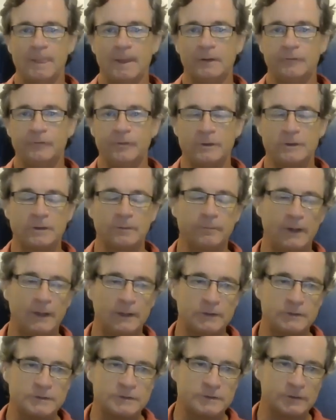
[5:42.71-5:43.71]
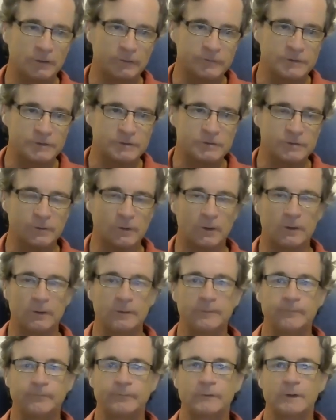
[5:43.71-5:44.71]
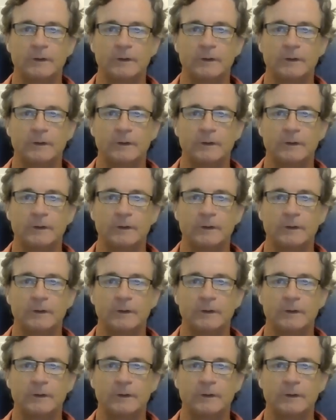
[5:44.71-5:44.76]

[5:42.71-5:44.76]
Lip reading: if you can make yourself strong,